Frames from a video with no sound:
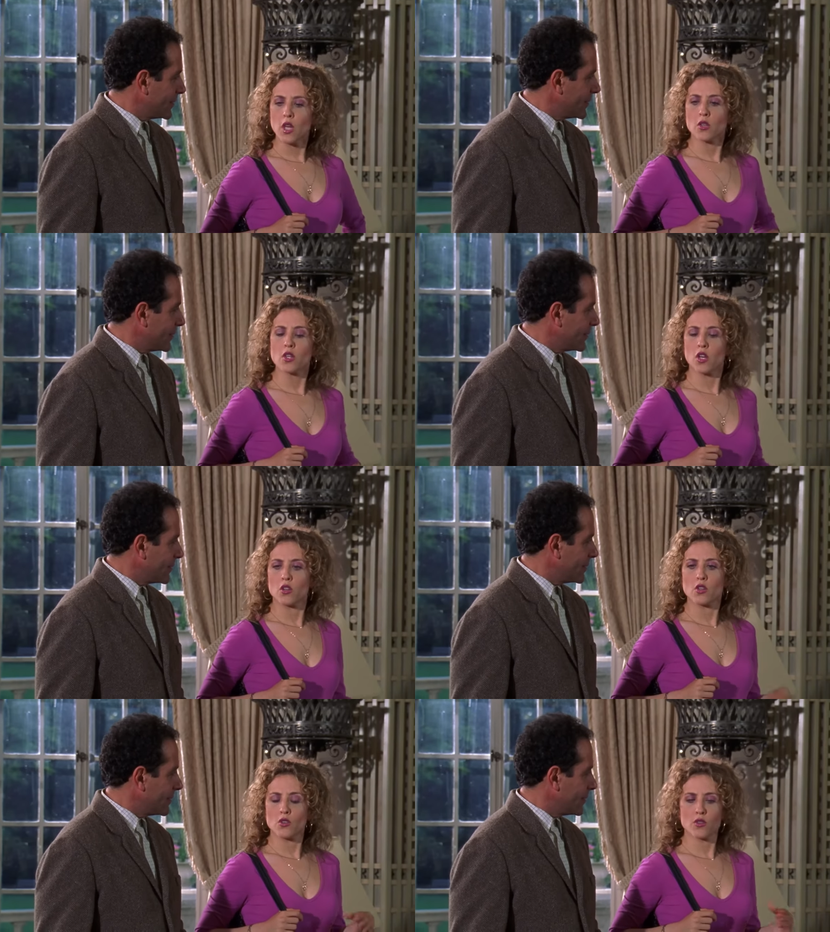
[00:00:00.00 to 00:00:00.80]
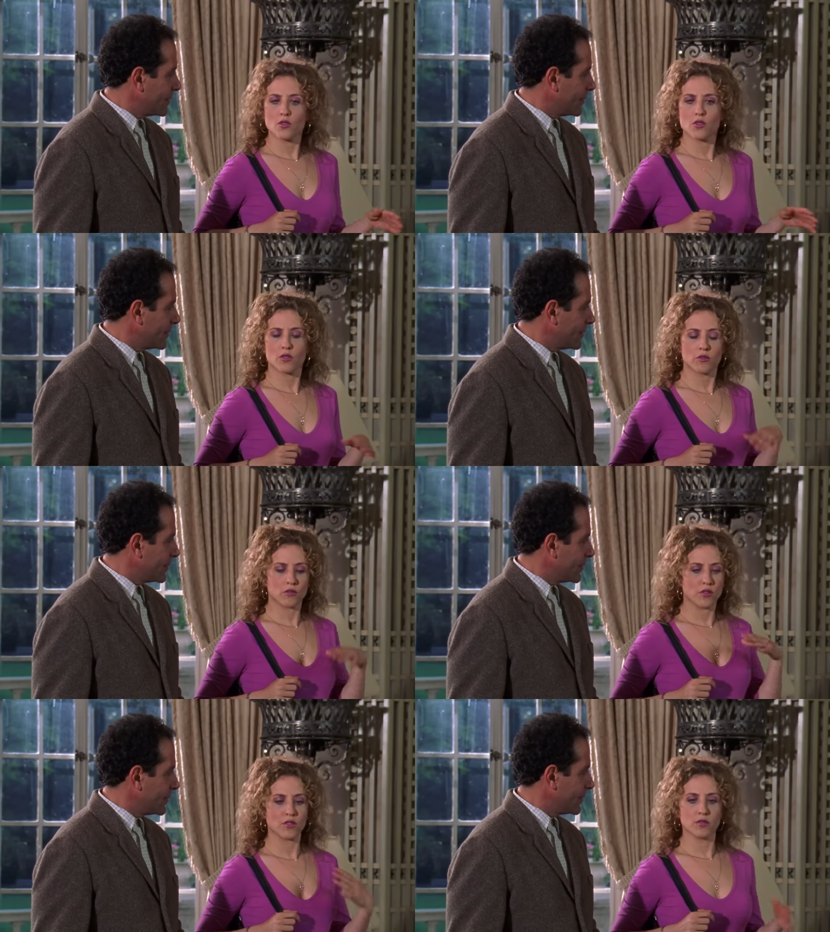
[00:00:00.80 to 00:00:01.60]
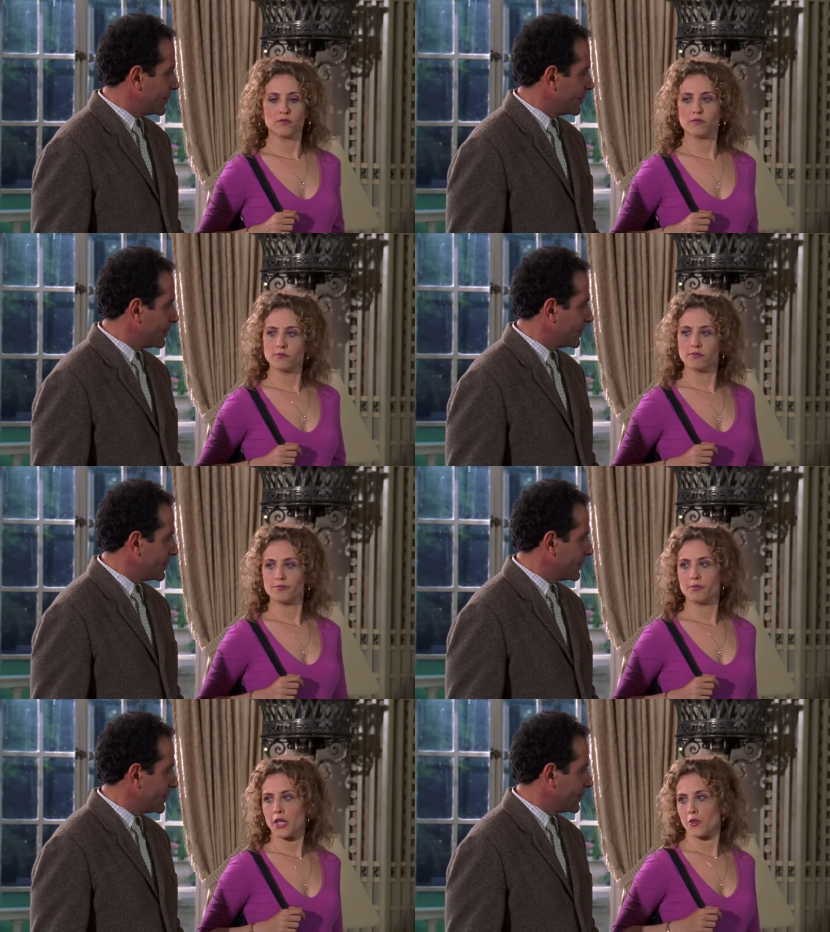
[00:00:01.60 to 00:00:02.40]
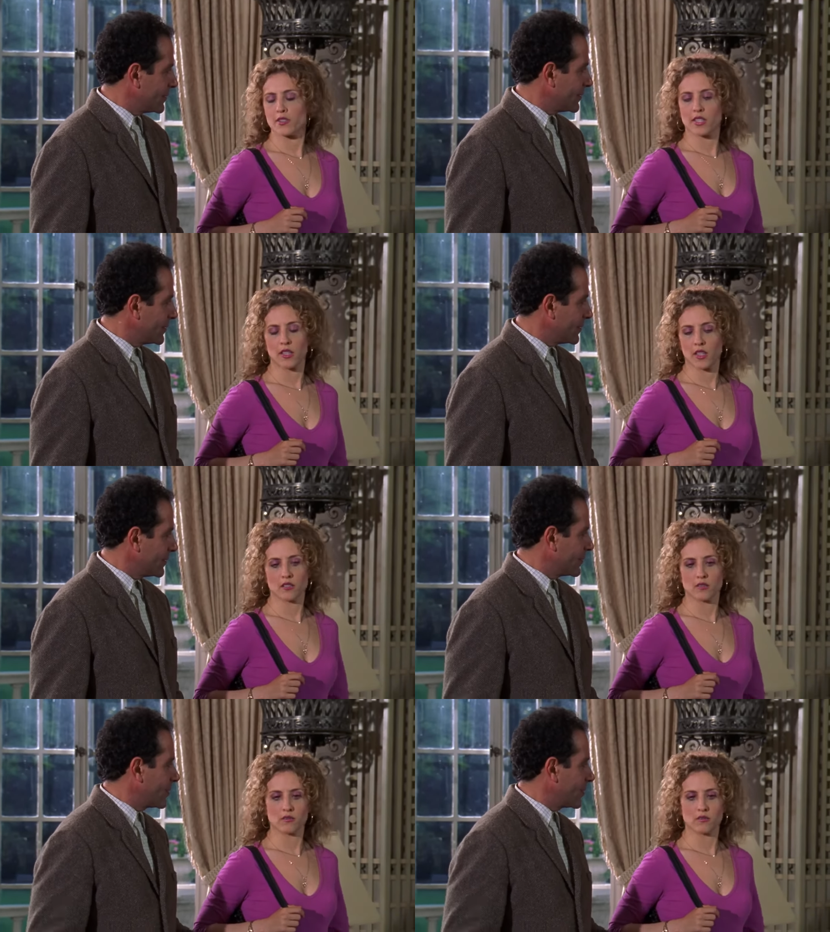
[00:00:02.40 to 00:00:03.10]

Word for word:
Speaker 1: No, no, no. You, you, you're, you're better at telling